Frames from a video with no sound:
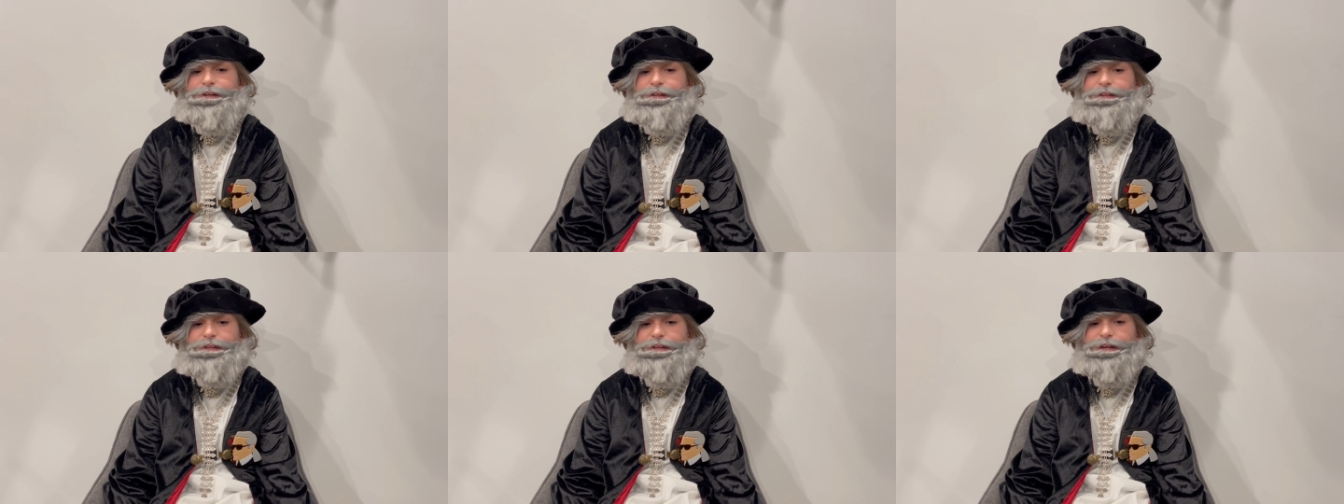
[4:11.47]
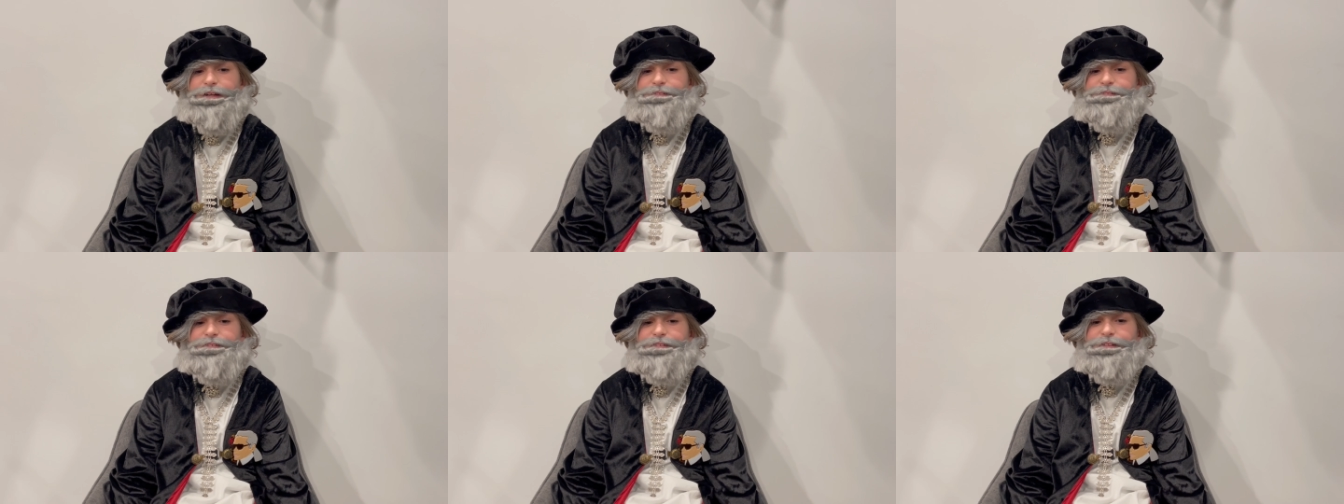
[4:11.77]

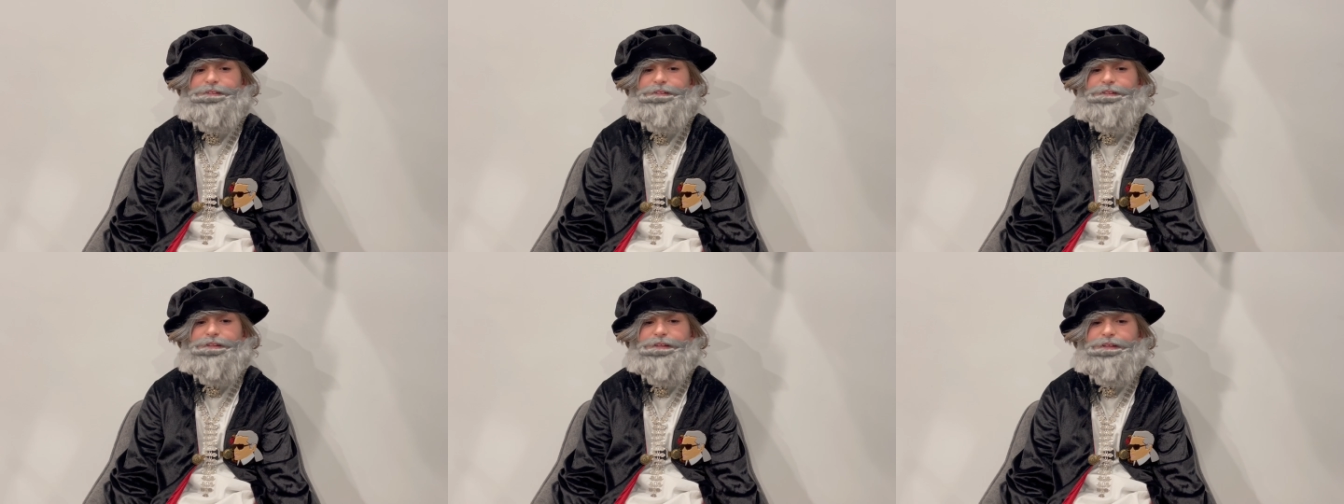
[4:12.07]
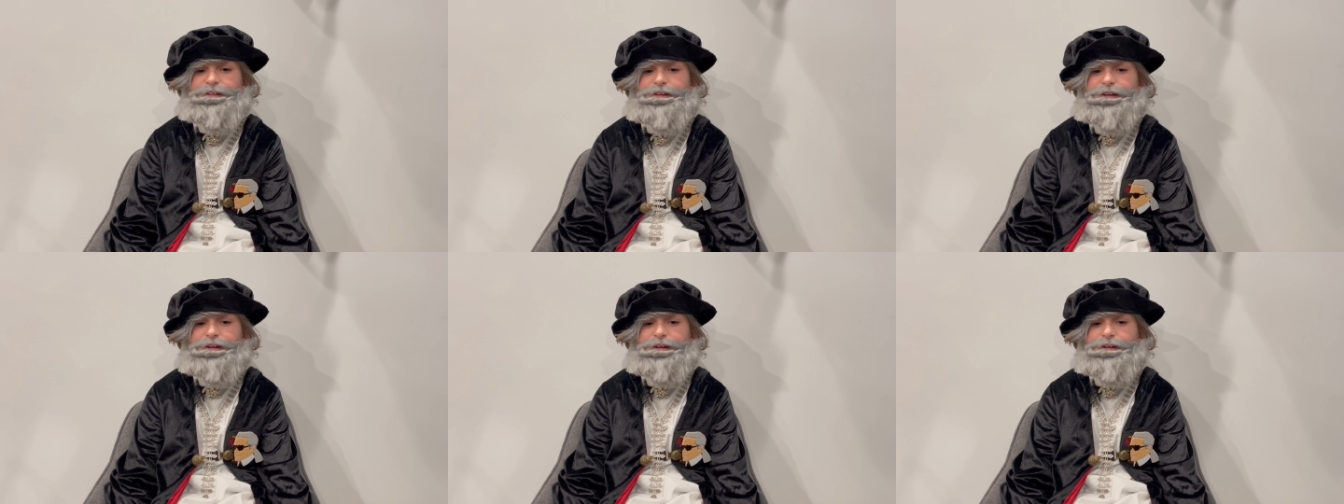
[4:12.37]

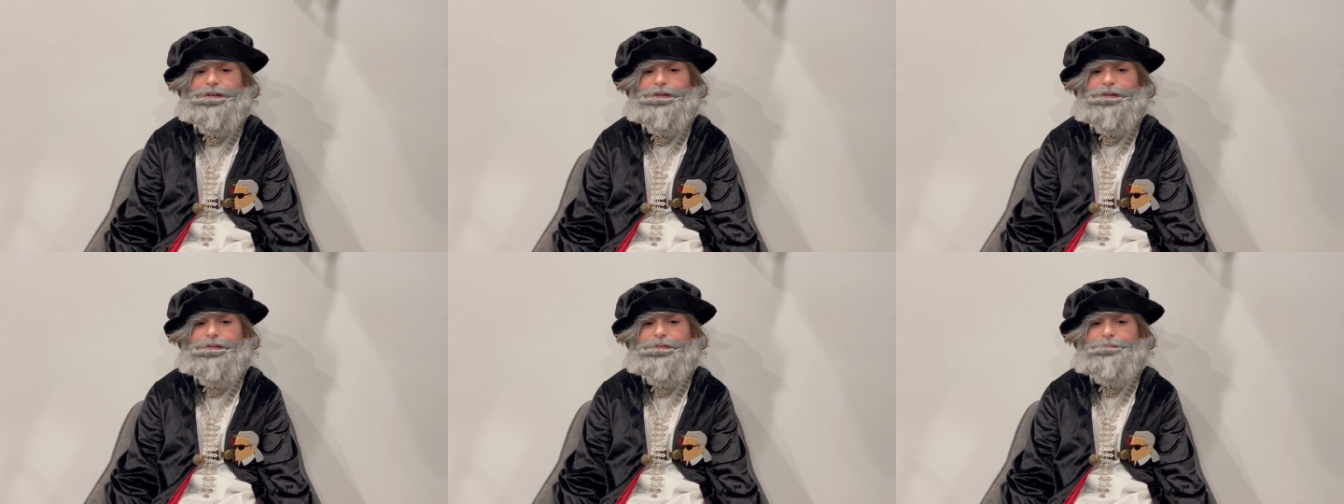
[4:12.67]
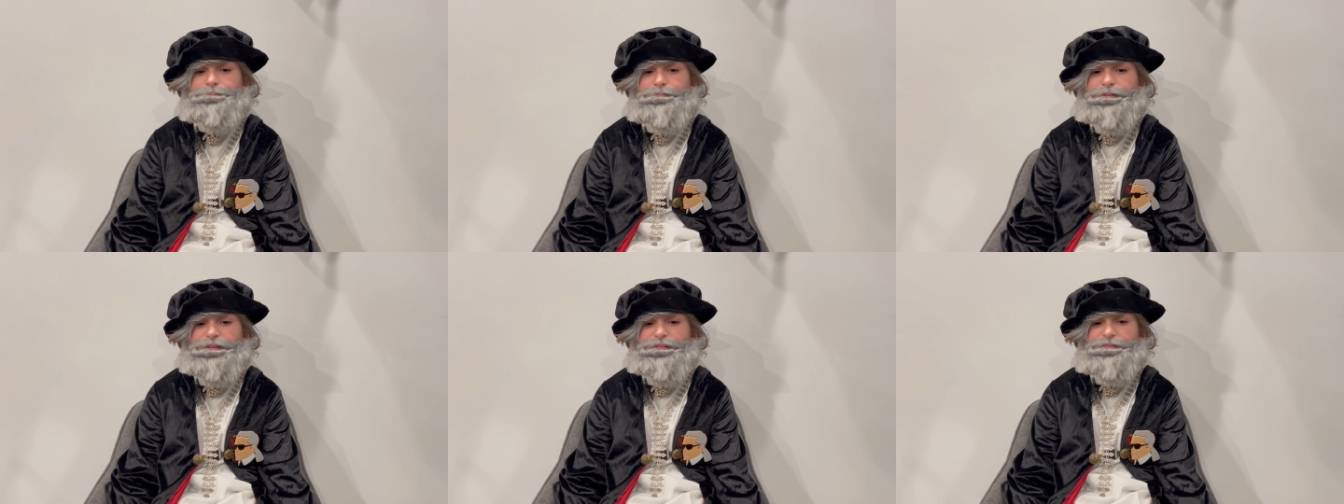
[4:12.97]
Catalina
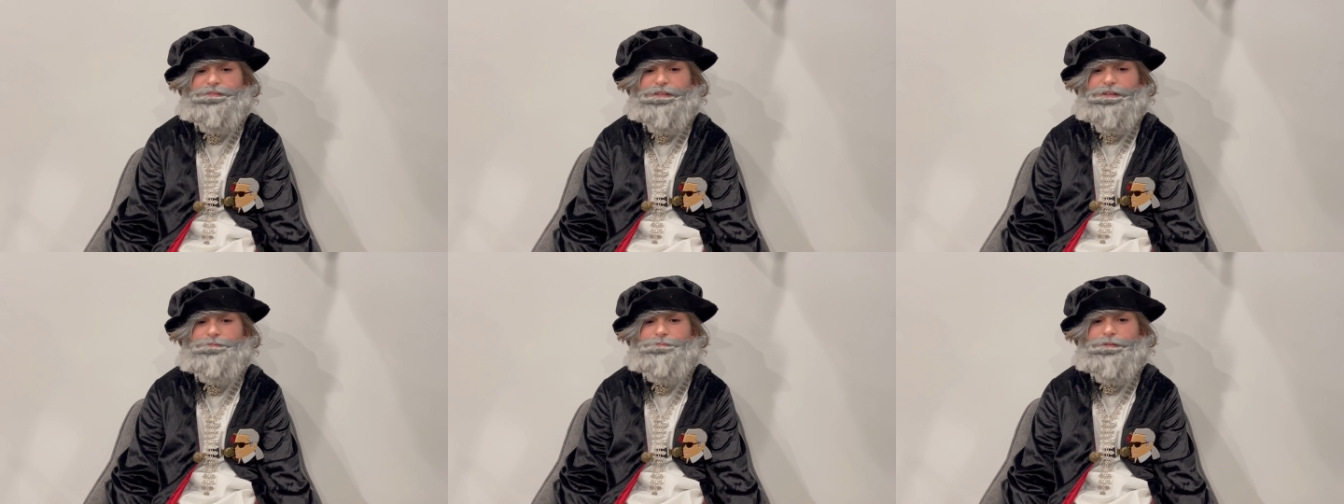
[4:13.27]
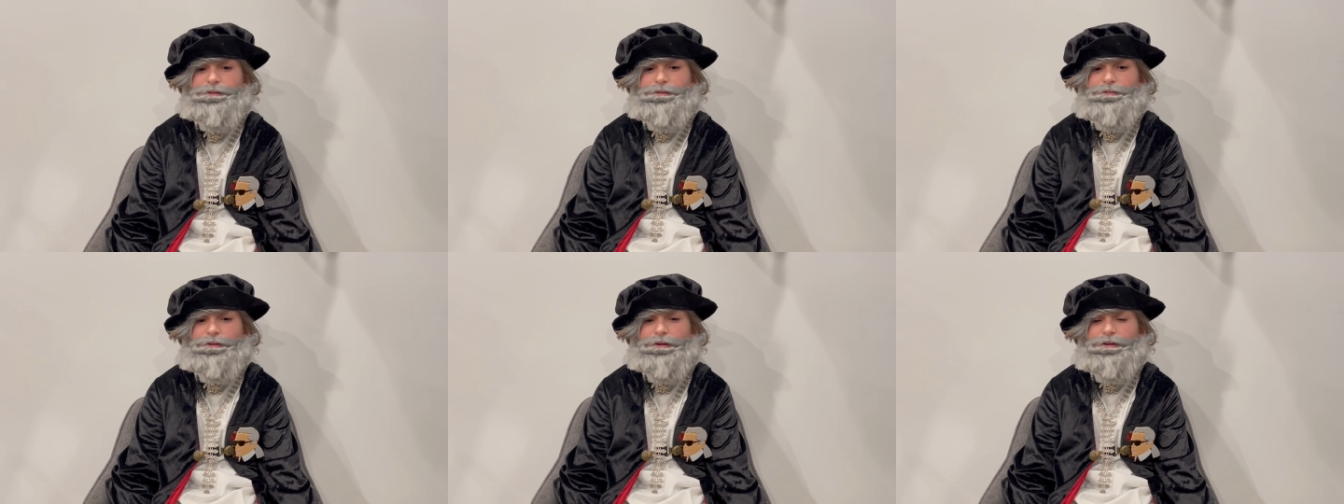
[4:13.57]

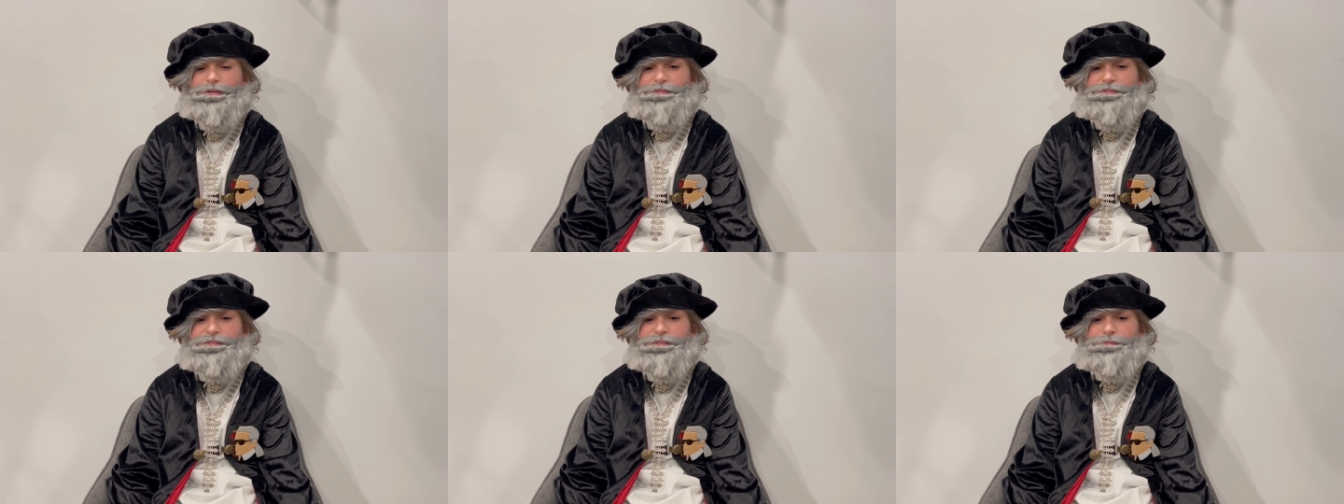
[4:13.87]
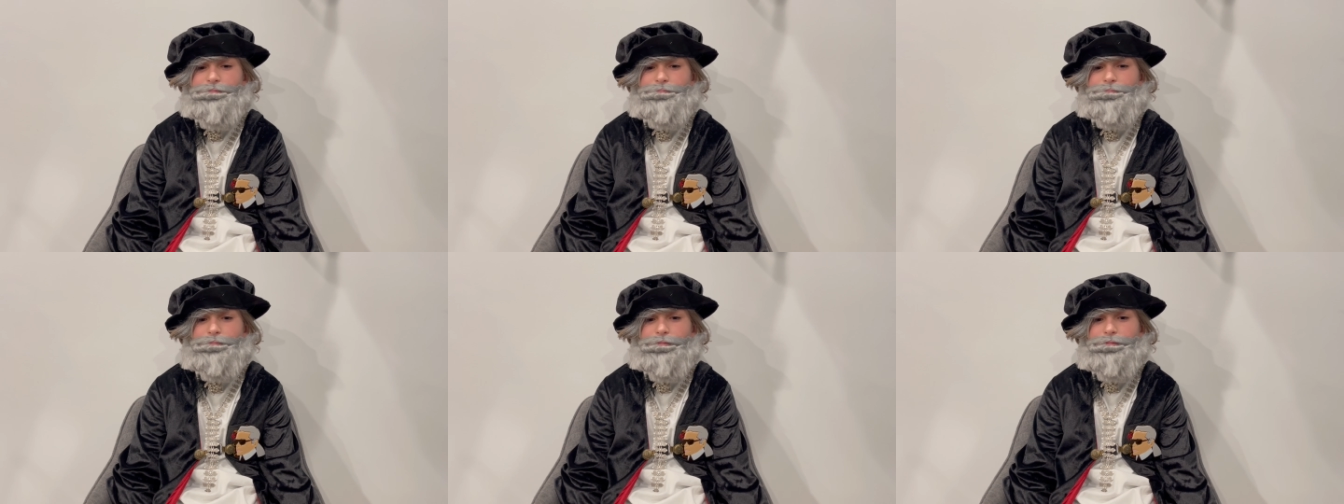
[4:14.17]
Pizarro
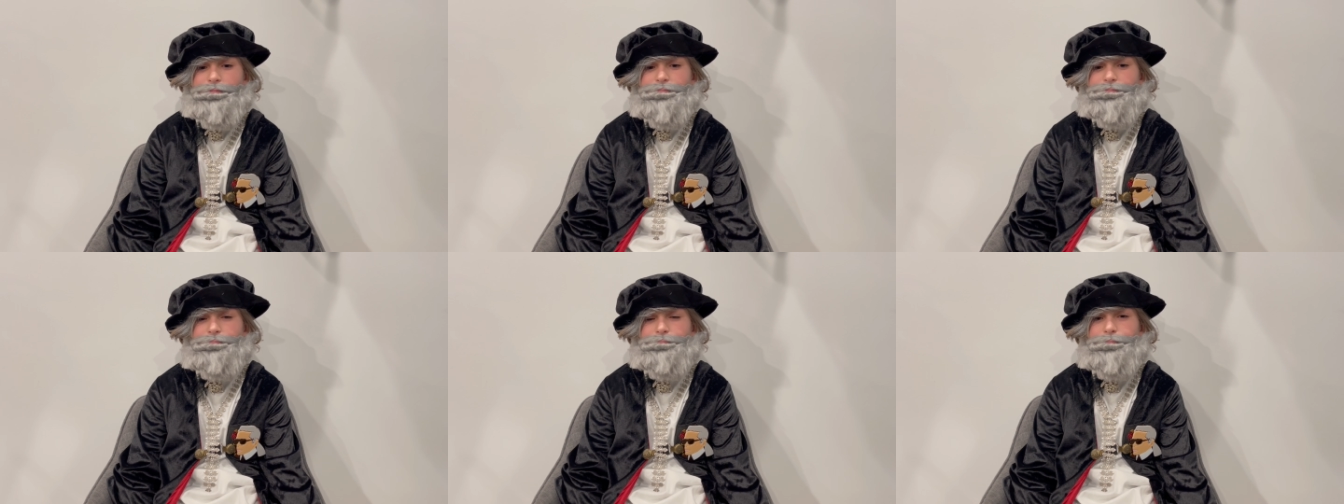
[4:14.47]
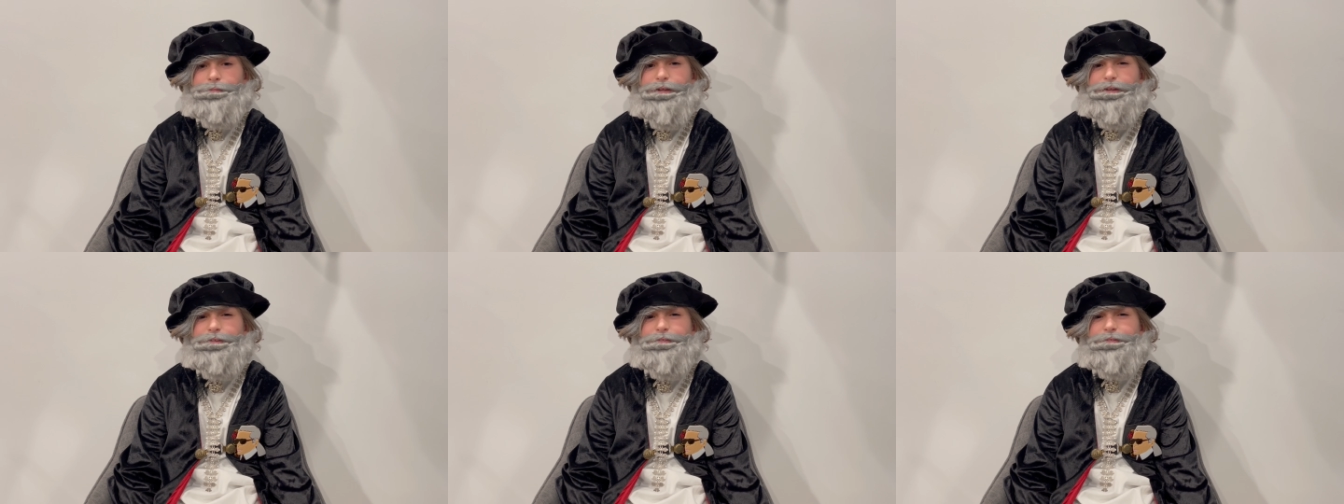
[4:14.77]

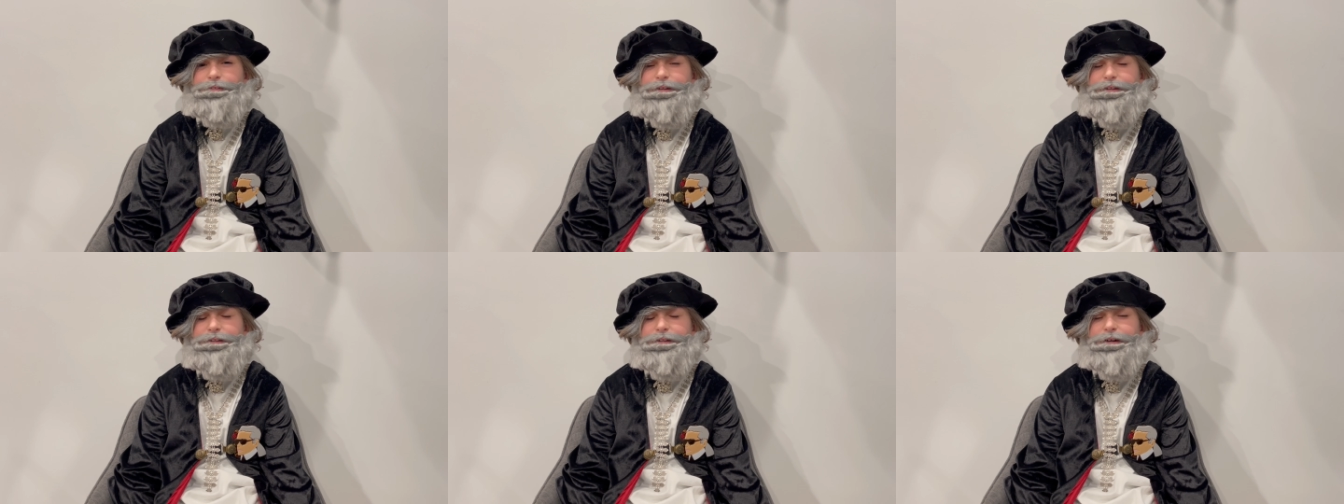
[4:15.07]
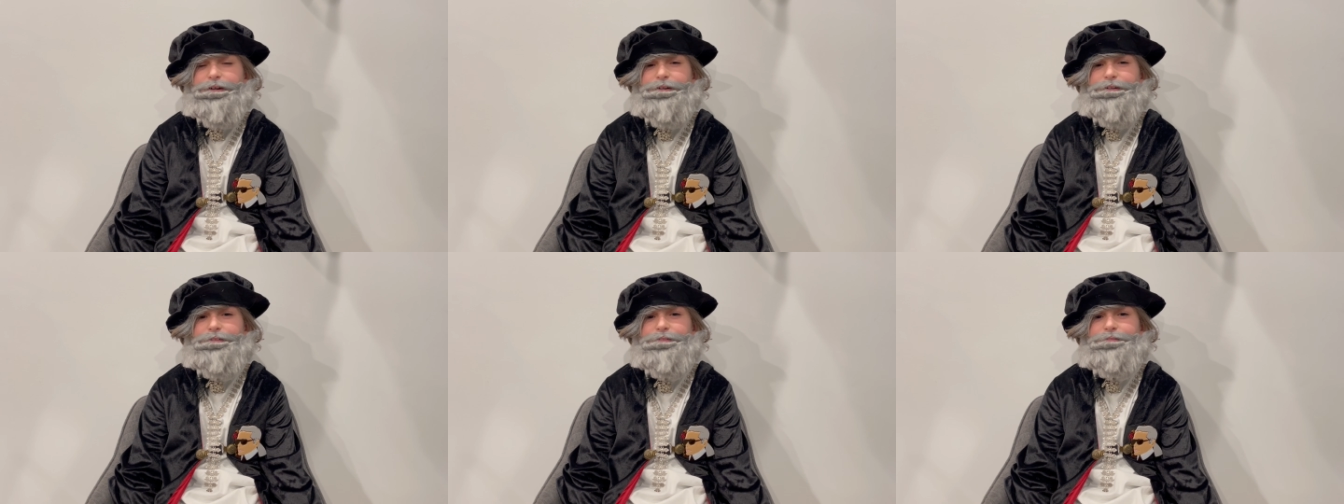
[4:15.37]

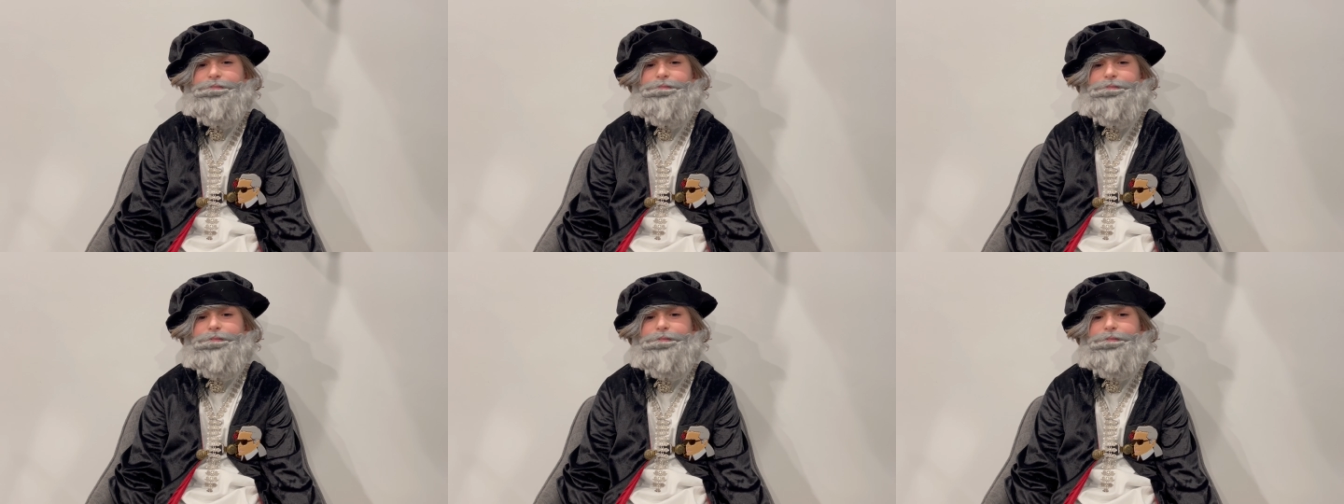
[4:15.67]
Ultimarino.